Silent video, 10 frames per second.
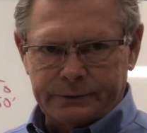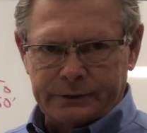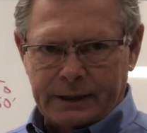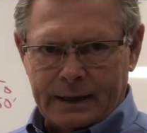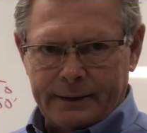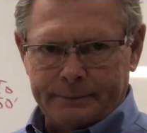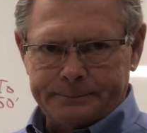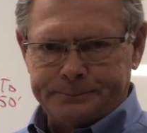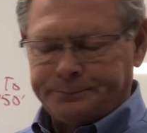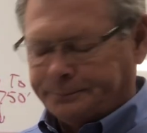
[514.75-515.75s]
Okay?
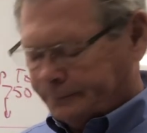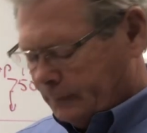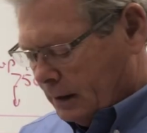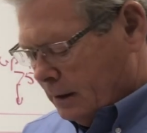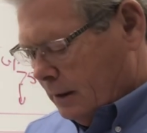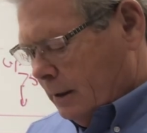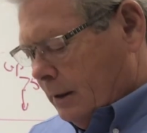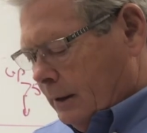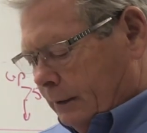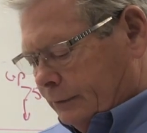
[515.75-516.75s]

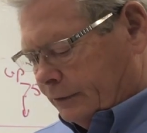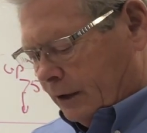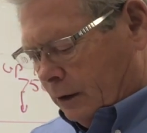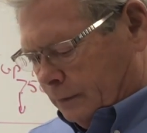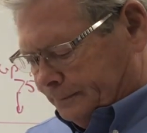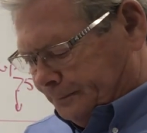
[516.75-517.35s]
So